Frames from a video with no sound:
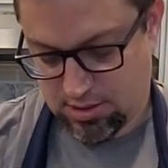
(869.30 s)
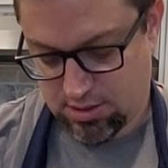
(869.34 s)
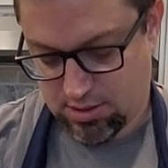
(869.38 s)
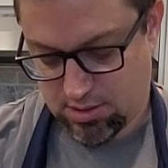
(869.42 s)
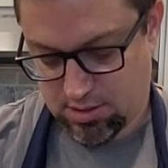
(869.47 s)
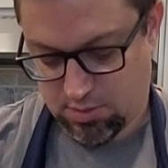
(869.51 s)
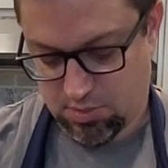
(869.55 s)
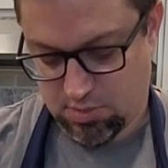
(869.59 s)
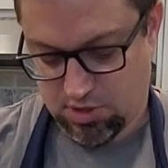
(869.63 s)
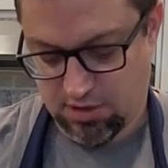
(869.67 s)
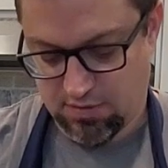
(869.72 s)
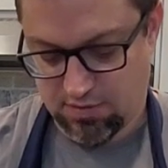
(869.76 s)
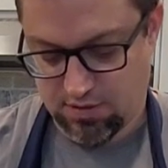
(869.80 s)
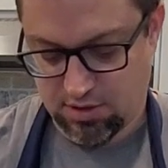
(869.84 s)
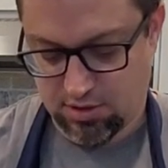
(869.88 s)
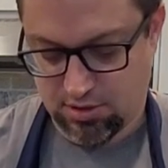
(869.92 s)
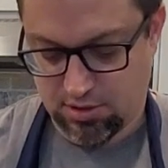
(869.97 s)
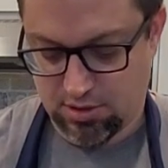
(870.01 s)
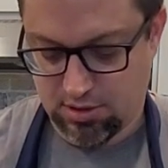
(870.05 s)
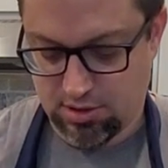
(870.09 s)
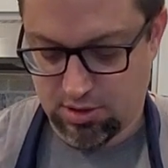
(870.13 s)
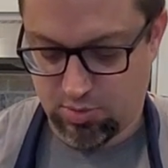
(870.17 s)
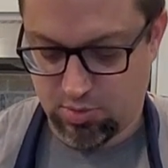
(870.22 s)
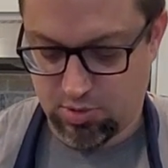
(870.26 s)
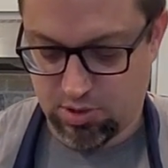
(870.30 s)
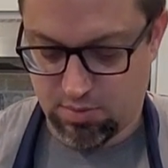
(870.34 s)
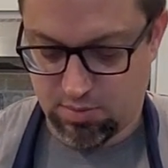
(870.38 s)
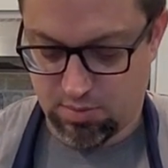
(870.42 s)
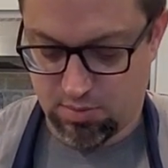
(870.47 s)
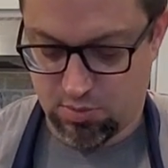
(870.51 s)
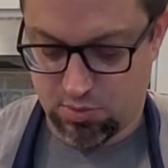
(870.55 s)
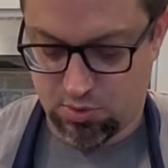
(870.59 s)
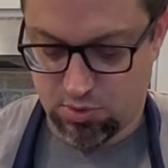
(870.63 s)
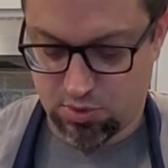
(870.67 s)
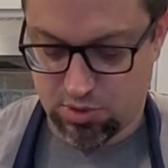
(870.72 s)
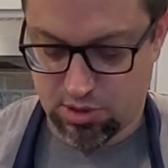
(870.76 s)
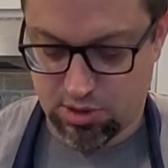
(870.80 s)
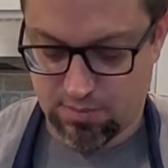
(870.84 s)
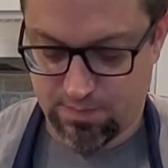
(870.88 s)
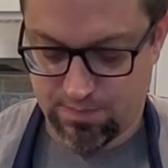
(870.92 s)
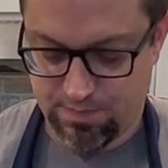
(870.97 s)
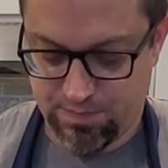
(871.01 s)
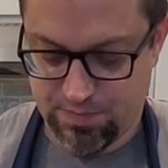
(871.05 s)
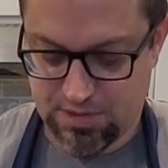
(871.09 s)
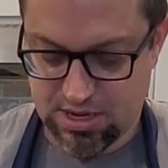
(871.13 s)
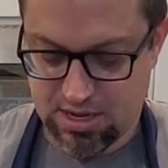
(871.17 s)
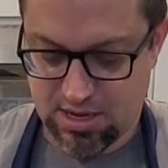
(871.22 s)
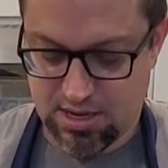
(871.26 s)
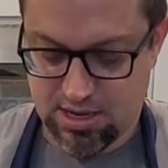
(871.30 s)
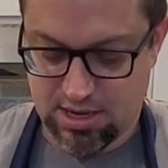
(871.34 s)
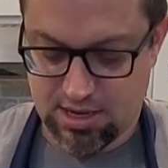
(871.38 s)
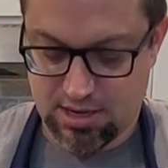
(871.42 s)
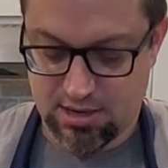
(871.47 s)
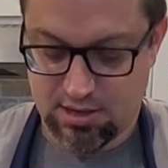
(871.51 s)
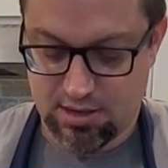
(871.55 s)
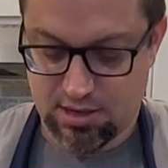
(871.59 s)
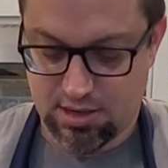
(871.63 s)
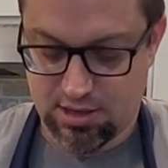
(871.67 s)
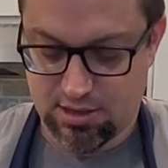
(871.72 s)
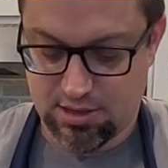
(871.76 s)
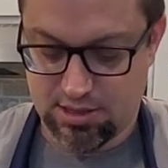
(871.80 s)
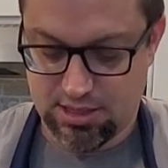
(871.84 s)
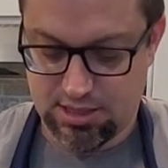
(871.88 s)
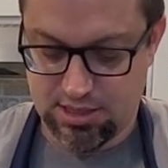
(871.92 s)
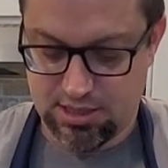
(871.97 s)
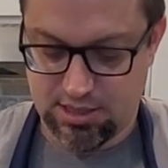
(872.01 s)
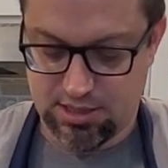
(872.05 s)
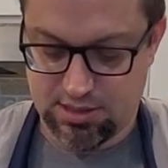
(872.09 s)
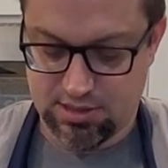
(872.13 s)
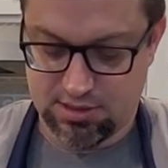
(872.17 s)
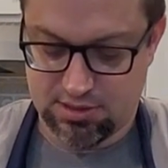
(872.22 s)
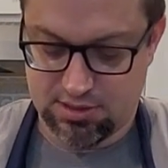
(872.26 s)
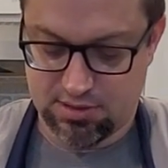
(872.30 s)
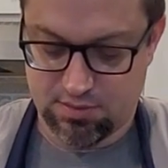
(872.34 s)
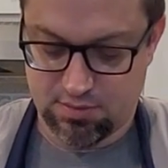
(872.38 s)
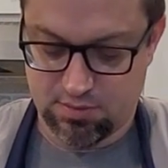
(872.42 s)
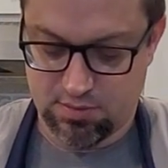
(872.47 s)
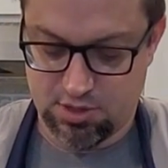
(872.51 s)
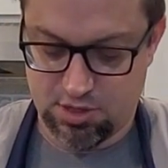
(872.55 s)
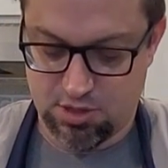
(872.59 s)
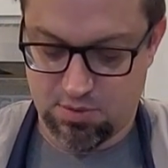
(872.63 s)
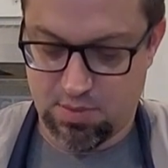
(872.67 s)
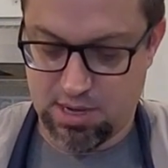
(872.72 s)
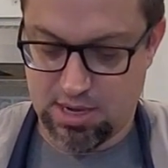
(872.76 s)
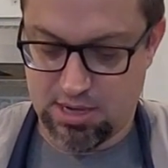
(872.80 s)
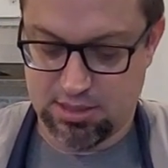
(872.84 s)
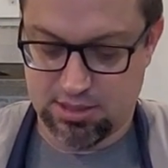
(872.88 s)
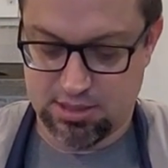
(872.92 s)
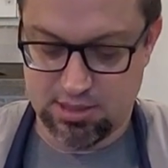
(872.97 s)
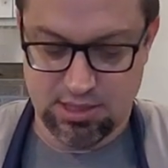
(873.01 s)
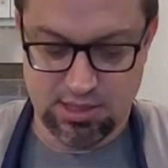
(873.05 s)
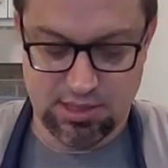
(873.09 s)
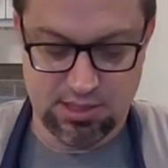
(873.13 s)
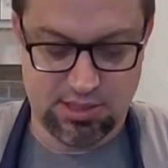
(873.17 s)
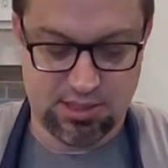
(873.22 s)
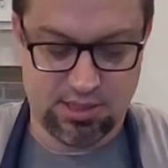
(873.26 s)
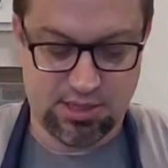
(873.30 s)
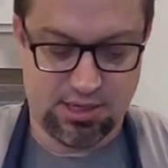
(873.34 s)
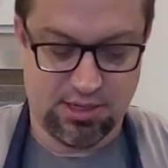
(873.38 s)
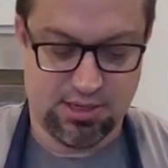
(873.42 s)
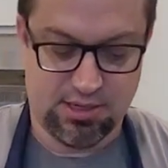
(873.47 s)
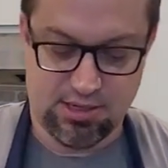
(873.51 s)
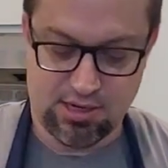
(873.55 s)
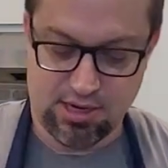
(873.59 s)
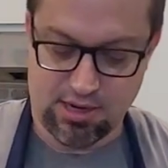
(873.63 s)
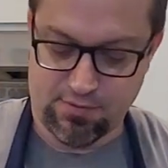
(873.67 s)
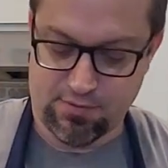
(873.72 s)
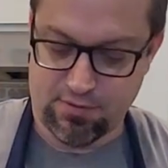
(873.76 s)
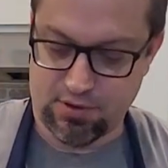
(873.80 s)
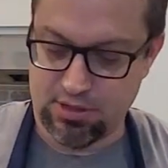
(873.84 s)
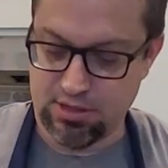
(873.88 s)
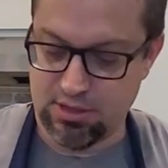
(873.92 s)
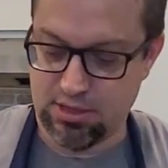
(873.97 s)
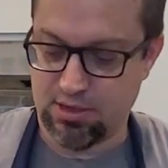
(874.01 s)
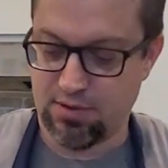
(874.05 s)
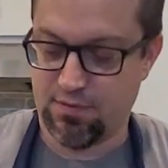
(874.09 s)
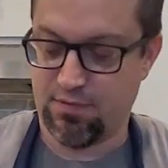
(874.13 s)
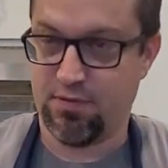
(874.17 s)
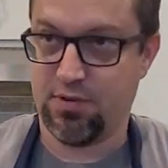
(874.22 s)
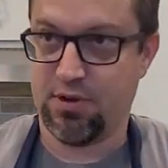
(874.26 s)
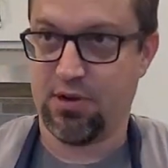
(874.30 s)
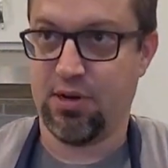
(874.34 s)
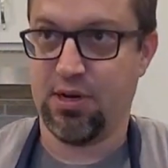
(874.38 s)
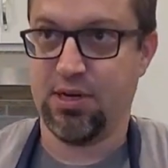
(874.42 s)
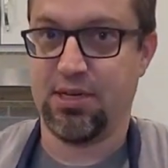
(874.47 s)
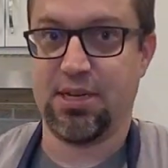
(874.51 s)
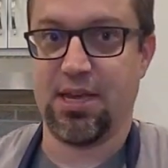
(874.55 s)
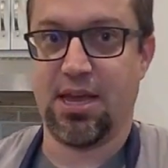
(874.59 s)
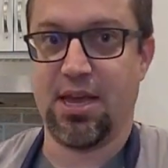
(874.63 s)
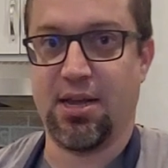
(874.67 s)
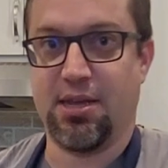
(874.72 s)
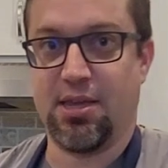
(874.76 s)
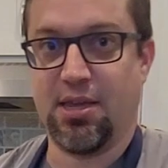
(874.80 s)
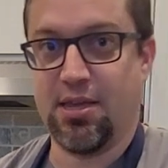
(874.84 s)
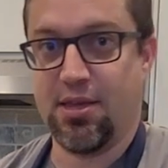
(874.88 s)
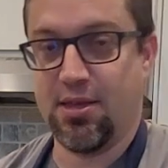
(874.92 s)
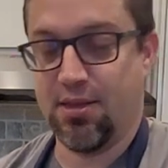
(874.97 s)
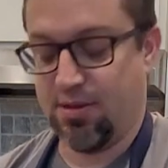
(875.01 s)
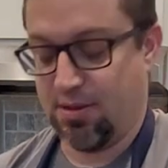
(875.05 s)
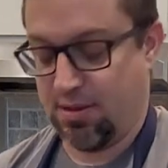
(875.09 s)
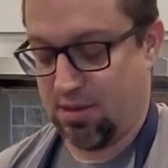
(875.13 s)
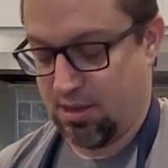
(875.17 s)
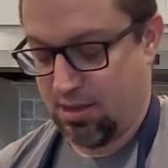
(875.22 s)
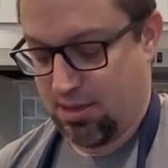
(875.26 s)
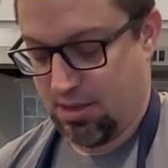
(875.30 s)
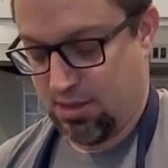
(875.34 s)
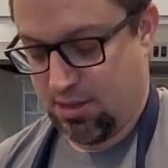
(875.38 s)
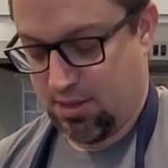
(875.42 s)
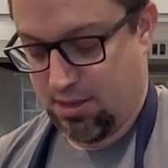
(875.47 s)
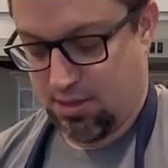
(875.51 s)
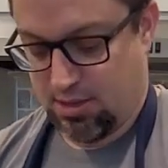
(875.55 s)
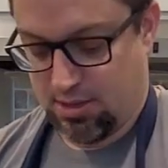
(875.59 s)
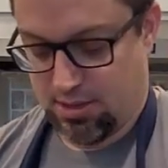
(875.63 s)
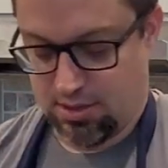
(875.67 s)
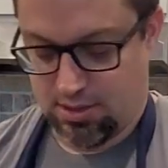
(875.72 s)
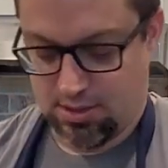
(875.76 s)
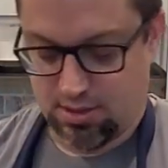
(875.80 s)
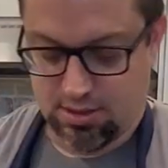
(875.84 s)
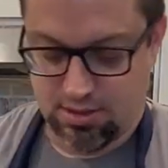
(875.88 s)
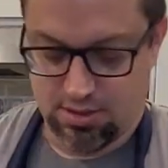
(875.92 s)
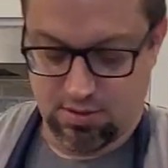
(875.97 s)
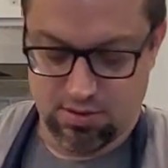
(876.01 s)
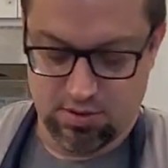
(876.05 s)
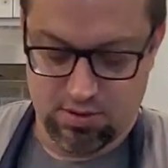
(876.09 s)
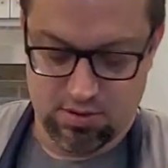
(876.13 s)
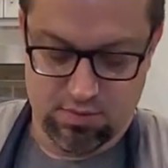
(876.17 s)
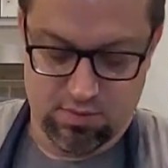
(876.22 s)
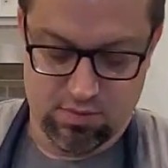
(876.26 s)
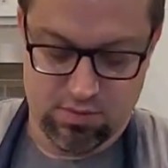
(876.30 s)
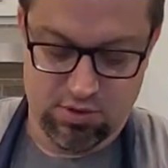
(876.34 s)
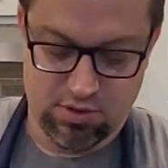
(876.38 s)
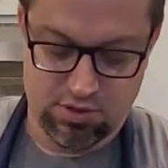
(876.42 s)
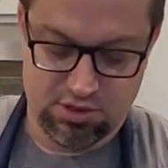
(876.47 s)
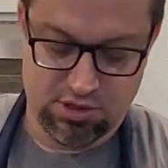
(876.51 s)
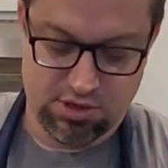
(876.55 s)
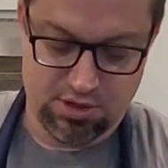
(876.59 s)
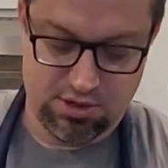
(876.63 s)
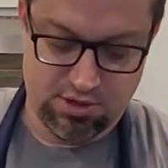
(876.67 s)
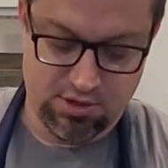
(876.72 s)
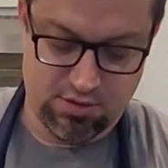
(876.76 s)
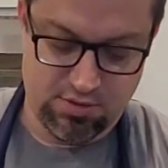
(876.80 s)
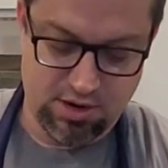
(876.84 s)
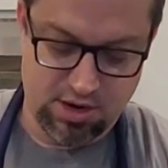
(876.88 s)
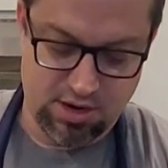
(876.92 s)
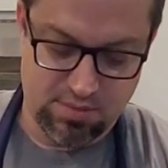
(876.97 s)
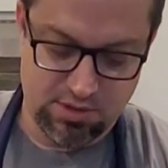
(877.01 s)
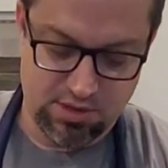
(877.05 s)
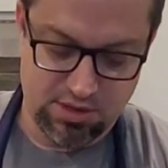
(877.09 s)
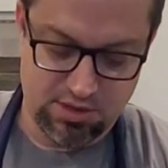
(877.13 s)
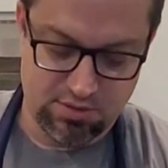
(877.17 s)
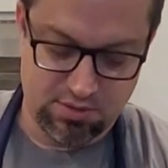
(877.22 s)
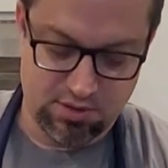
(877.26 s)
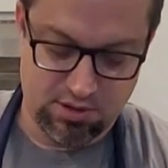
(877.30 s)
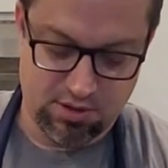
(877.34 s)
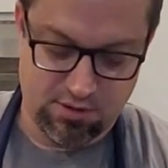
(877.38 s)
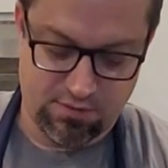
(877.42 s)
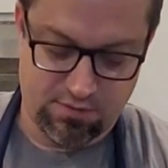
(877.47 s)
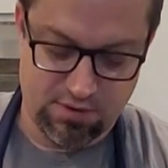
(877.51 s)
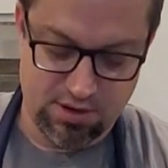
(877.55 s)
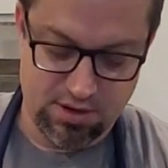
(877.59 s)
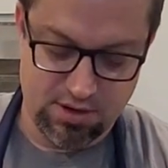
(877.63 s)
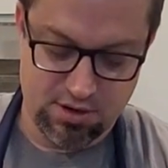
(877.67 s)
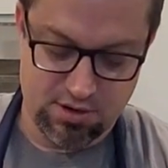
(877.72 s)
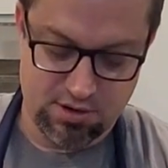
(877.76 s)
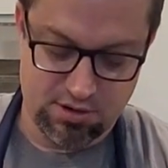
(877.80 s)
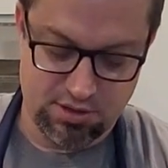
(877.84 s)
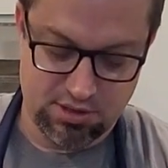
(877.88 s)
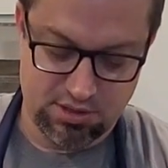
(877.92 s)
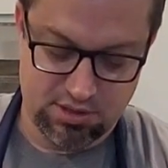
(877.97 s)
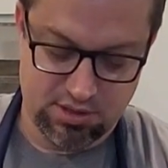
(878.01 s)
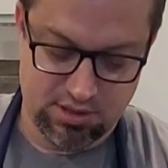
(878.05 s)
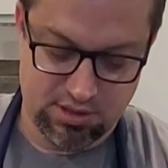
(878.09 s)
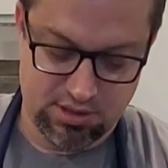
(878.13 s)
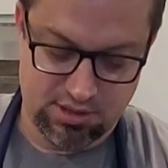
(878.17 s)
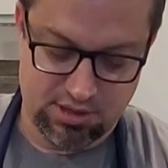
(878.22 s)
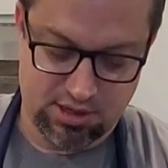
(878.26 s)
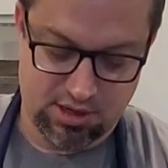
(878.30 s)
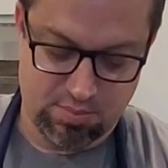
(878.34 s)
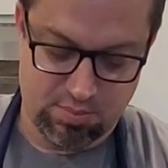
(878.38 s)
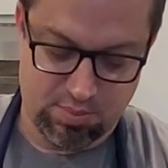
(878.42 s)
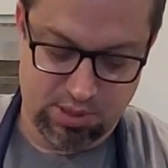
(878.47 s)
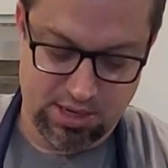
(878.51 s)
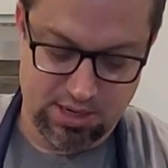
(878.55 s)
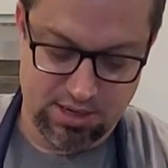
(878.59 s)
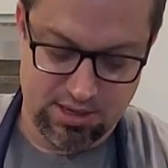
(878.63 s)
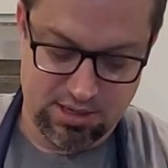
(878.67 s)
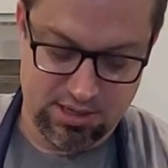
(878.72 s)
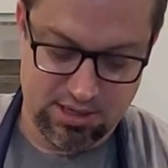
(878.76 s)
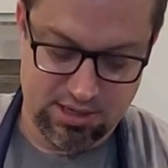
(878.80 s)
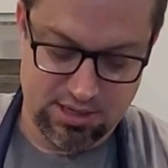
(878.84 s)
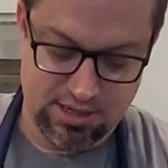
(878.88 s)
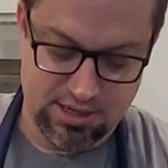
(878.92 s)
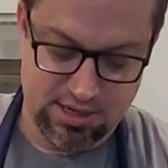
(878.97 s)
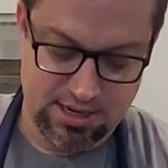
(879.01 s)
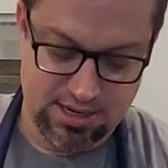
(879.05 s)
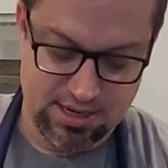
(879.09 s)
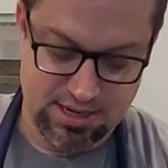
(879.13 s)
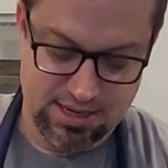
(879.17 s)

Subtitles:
I'm gonna give it a little bit more. And these, when you make these, they definitely get very tacky. When you start to grab these with your fingers, start biting in,